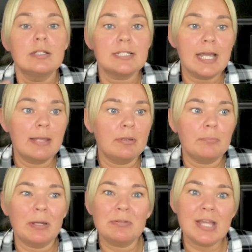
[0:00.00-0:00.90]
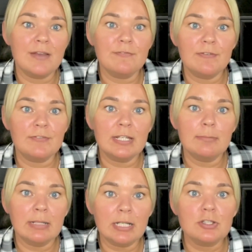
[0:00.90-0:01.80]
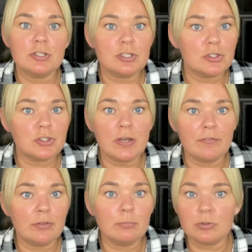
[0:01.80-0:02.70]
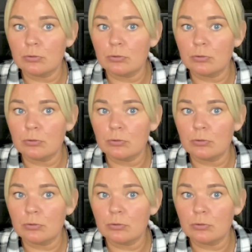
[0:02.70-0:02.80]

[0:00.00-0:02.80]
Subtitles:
time it about 10-15 minutes just to soften them.